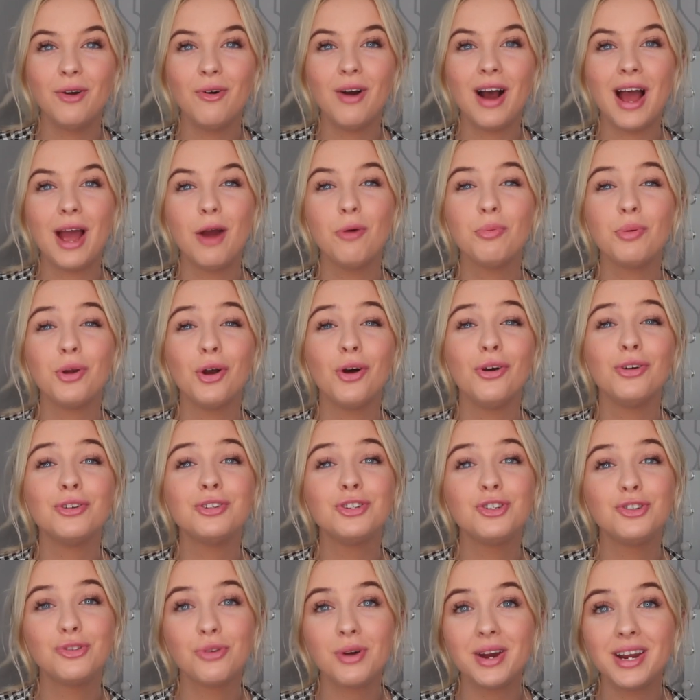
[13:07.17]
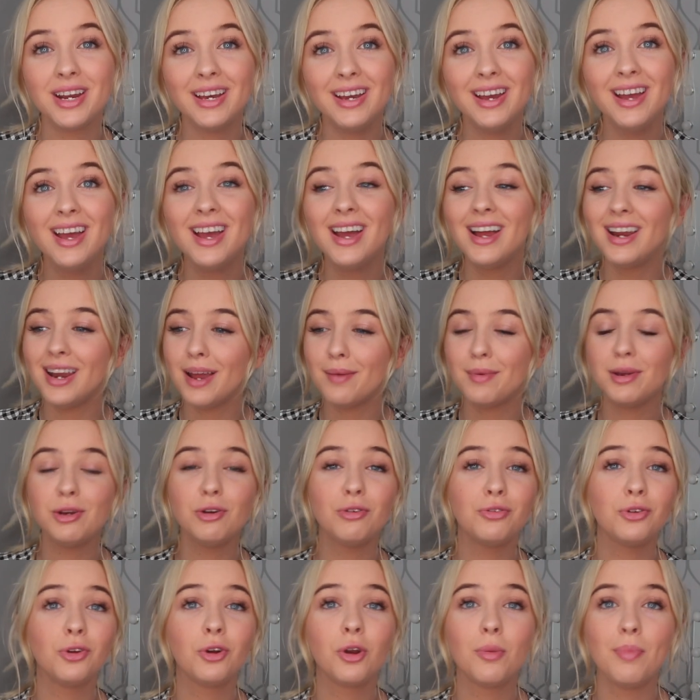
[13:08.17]
I hope you all enjoyed it. Let me know
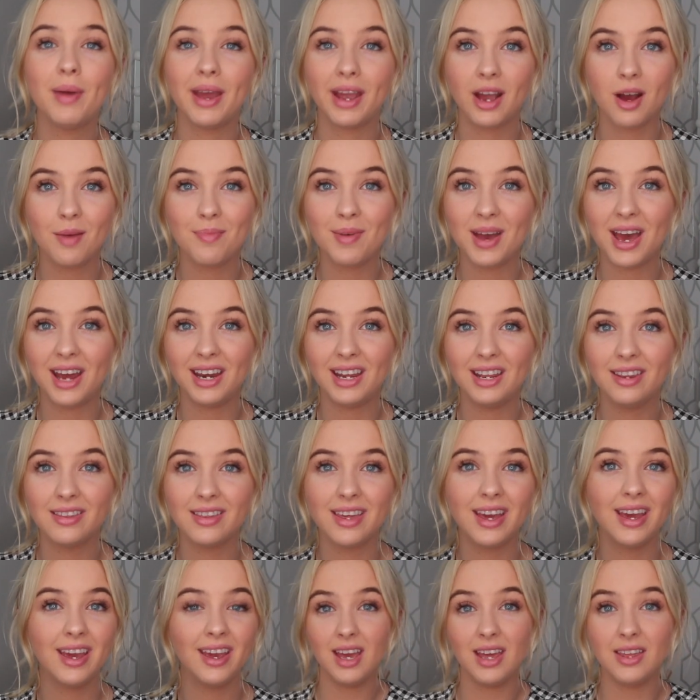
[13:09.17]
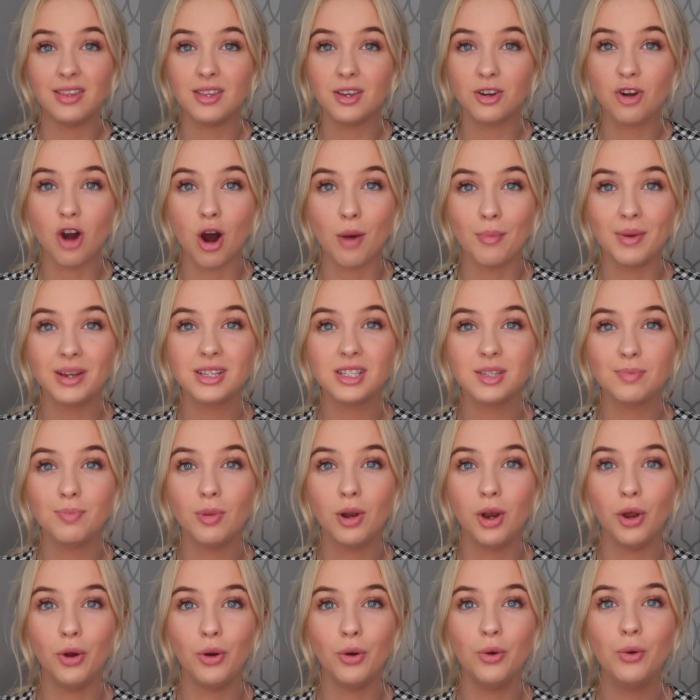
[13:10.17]
if you're going to pick up anything in the comments
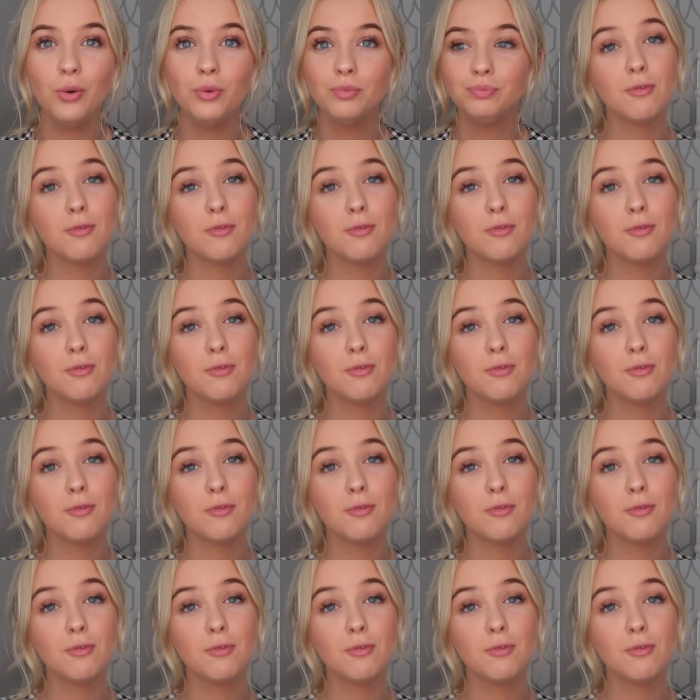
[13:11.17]
below.